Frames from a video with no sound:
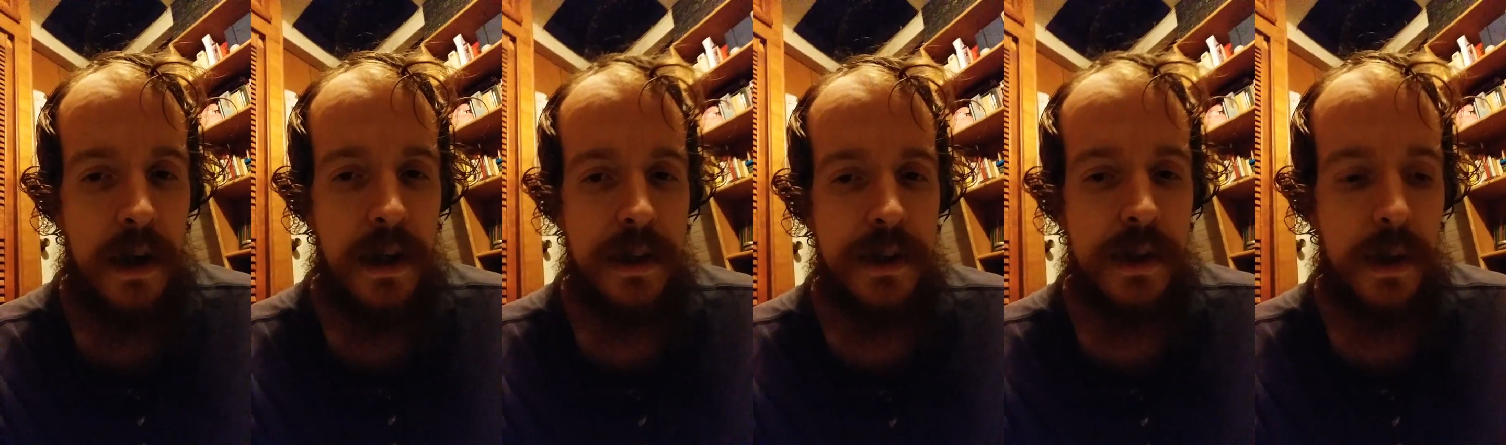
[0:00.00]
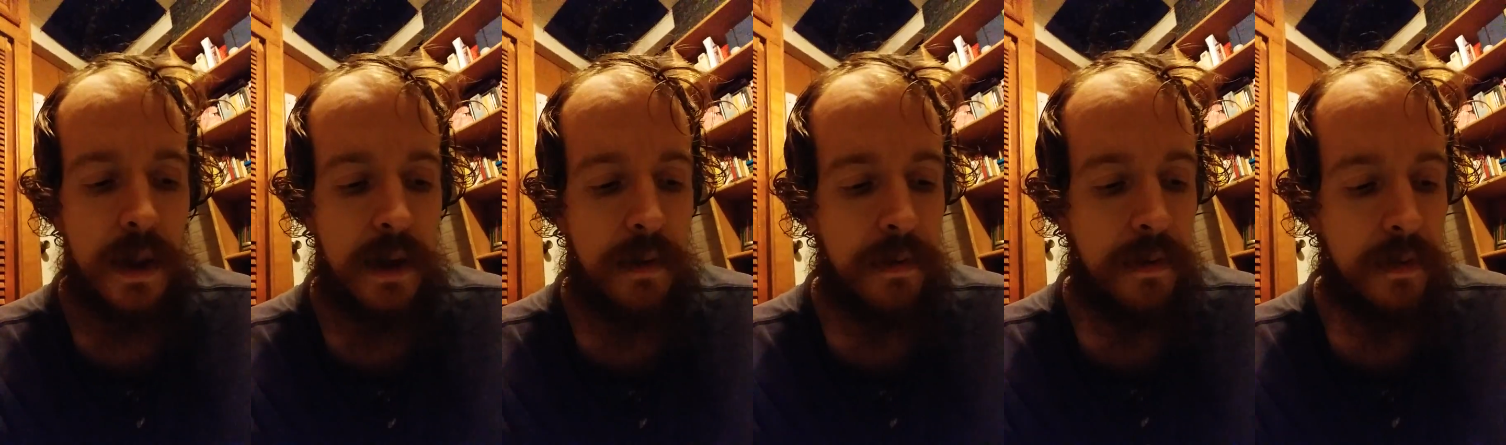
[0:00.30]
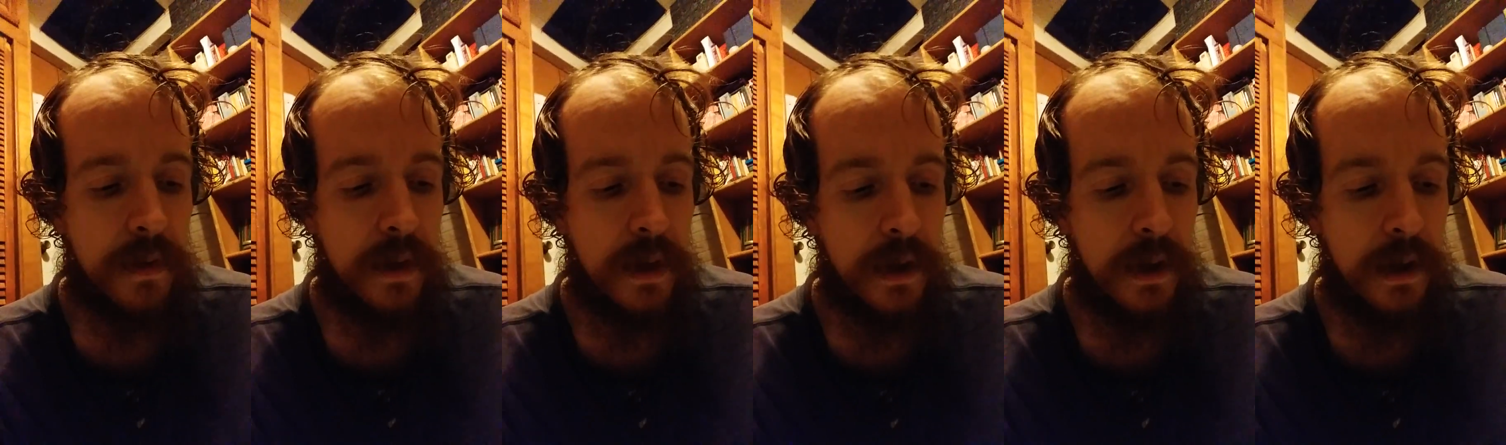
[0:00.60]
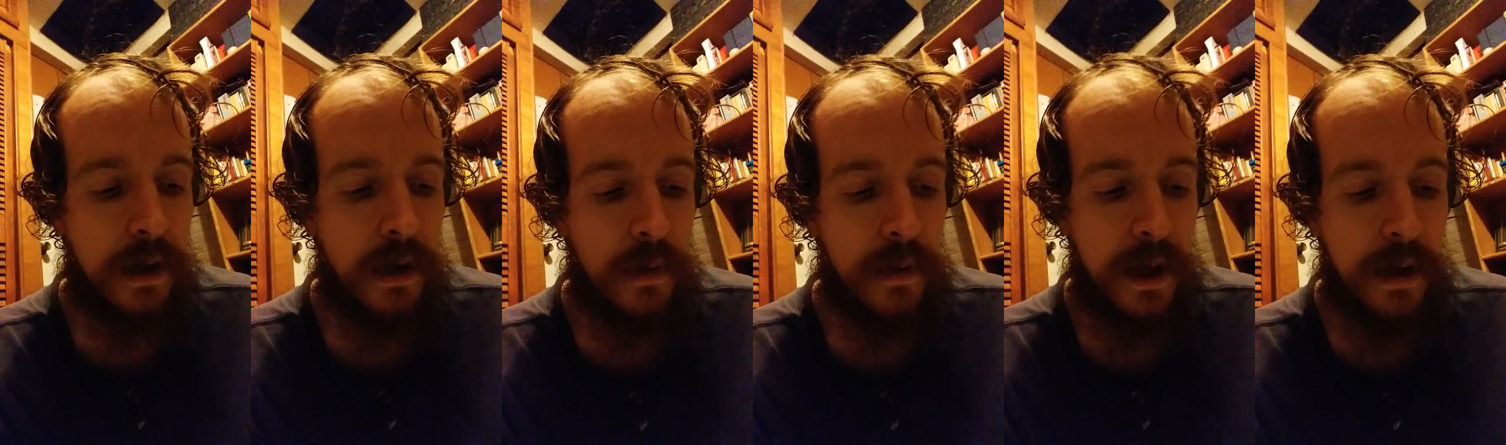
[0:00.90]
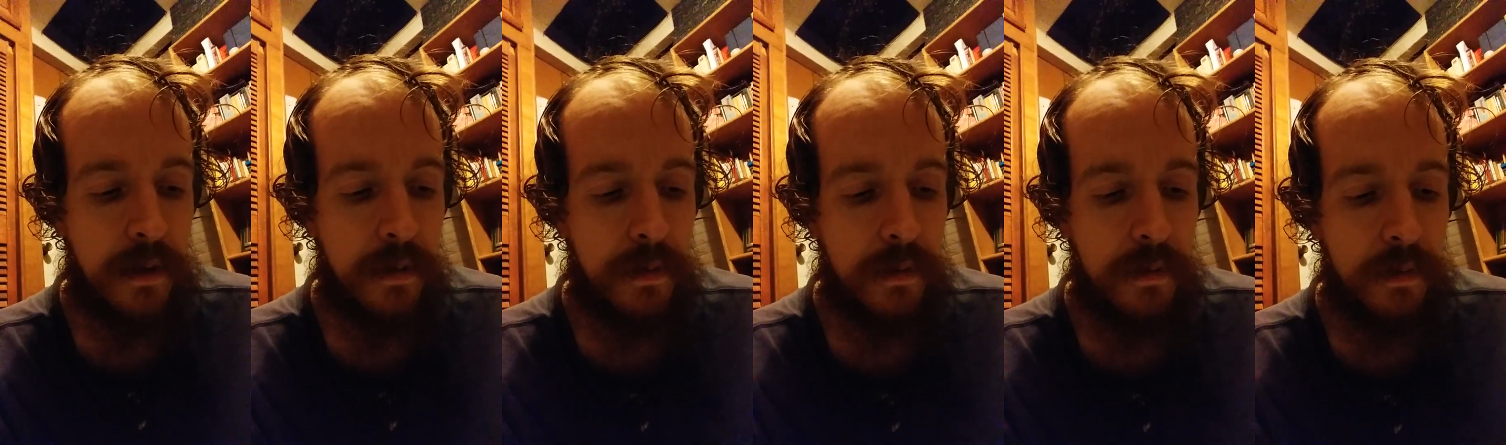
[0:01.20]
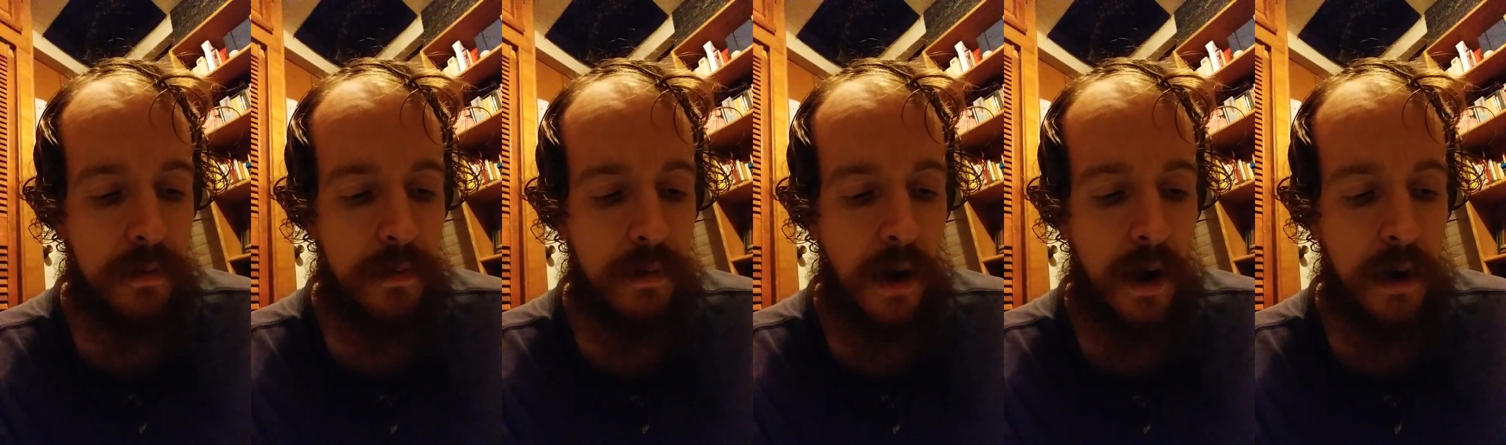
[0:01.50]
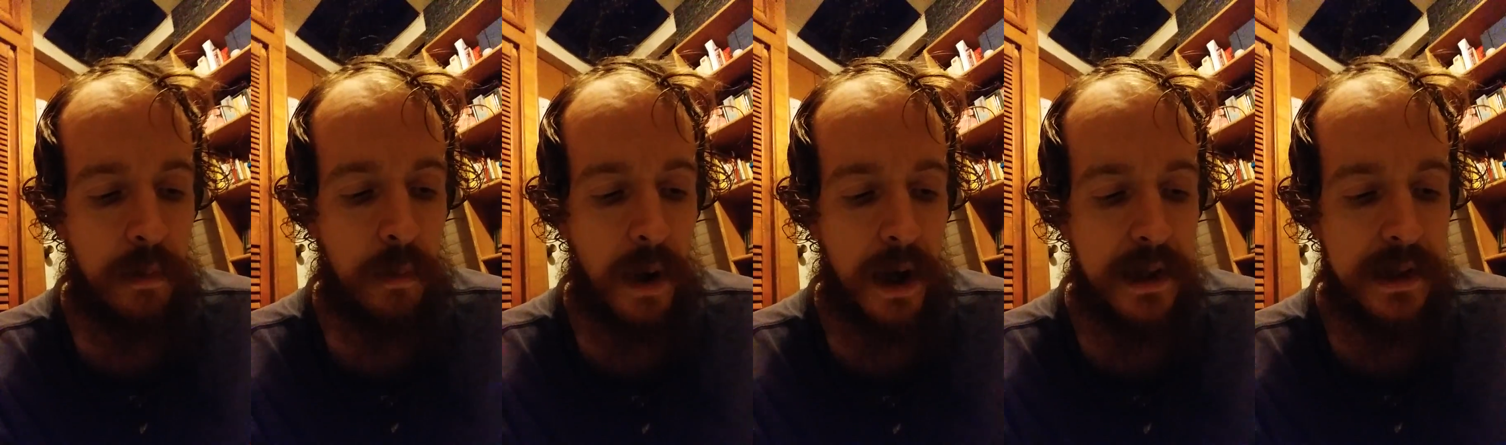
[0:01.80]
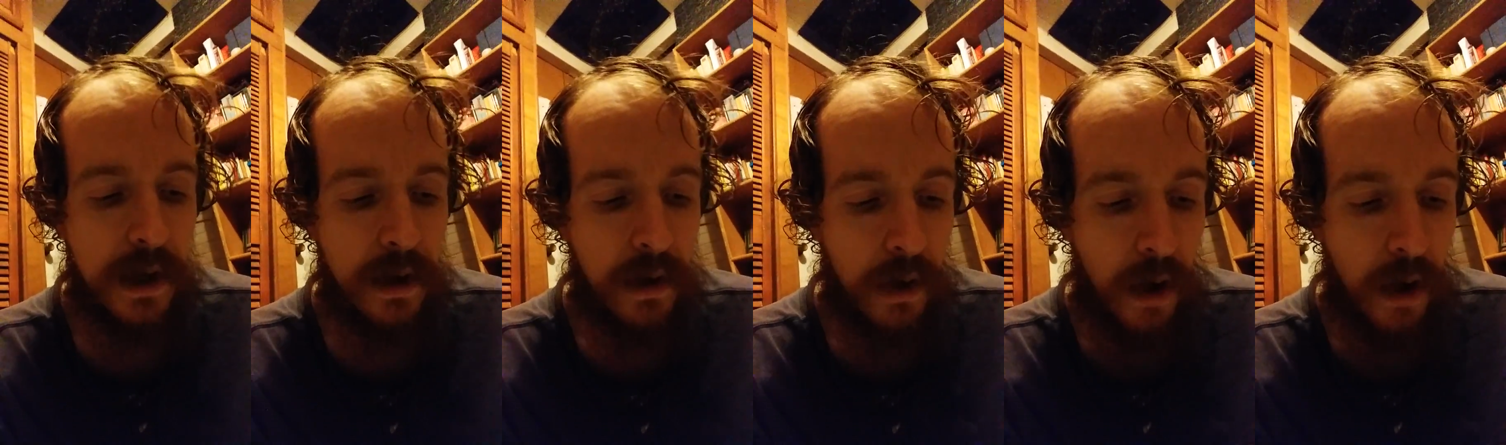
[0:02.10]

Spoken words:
So they find ways that